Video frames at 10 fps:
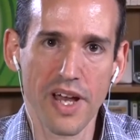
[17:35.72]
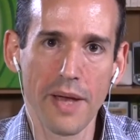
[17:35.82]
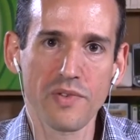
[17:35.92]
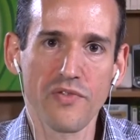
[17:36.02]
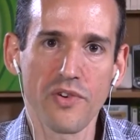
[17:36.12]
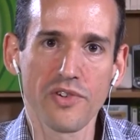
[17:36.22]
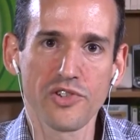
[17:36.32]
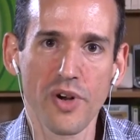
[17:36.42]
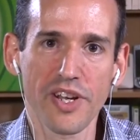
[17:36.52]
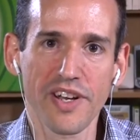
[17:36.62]
Himes, for
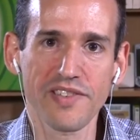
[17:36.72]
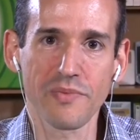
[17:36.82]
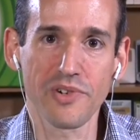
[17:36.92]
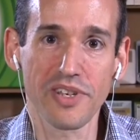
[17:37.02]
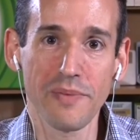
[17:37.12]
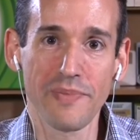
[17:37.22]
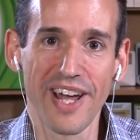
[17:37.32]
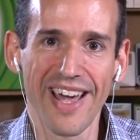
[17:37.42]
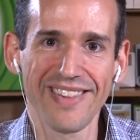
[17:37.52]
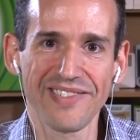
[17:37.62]
joining us, and we'll keep an
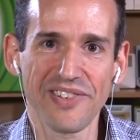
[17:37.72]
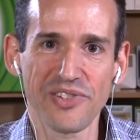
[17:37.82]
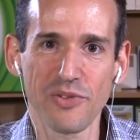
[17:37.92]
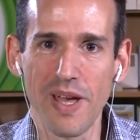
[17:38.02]
eye on this issue.